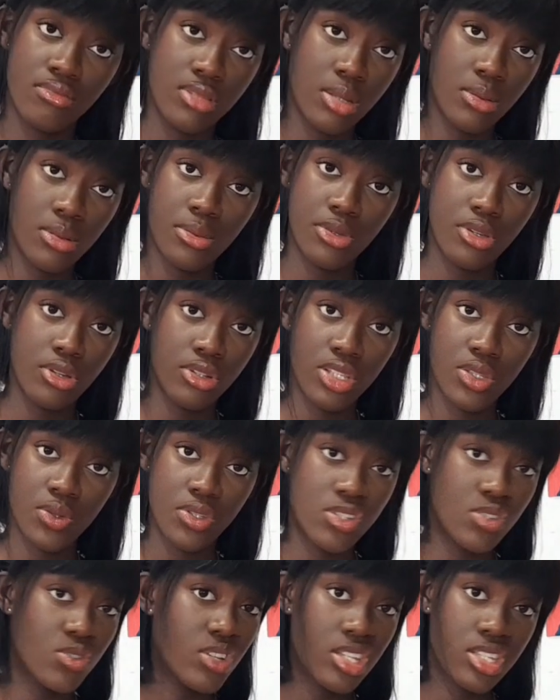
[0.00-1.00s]
Let me be honest
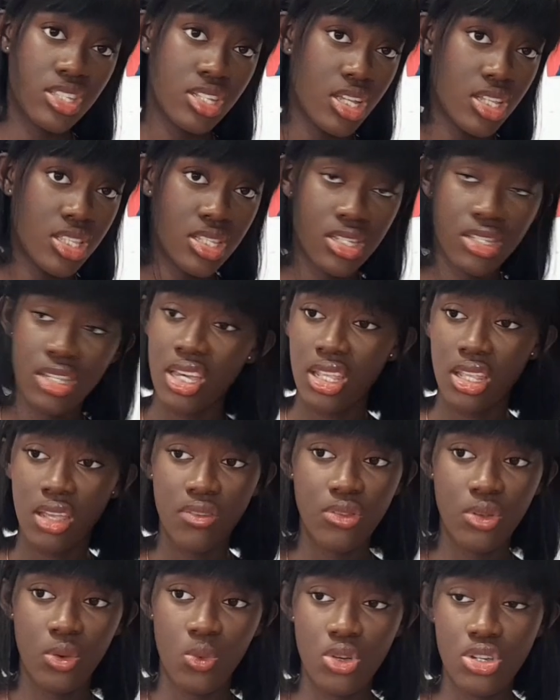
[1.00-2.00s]
with you, it's dirty and
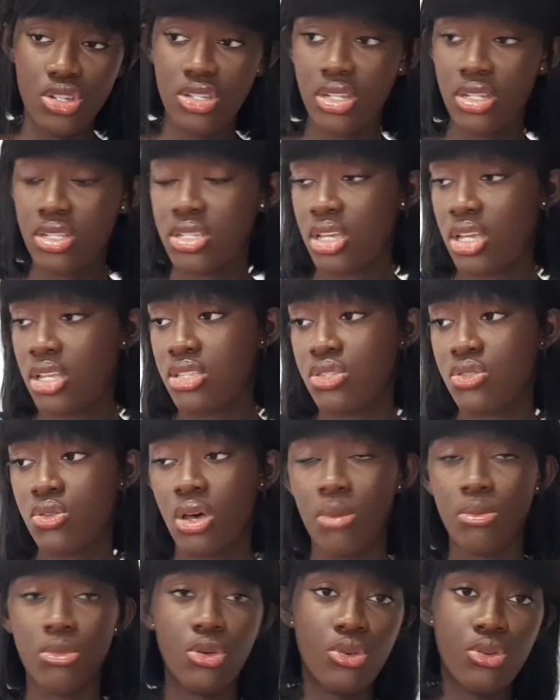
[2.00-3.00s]
I've not washed it yet, so
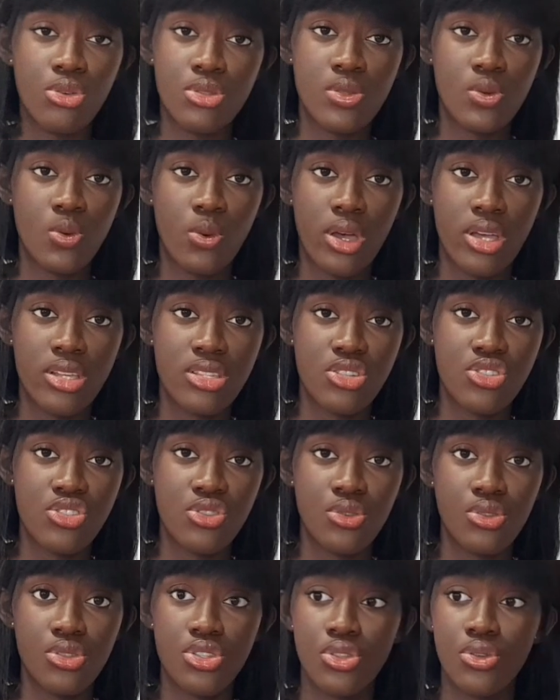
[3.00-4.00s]
I'm not going to wear it and
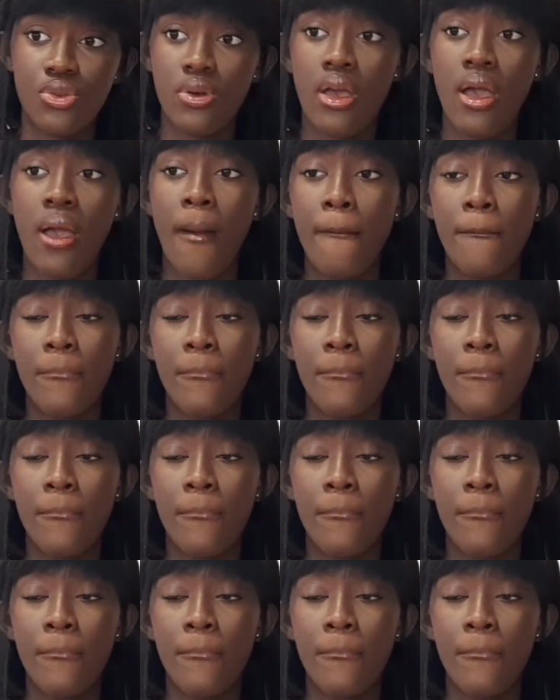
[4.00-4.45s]
show it to you.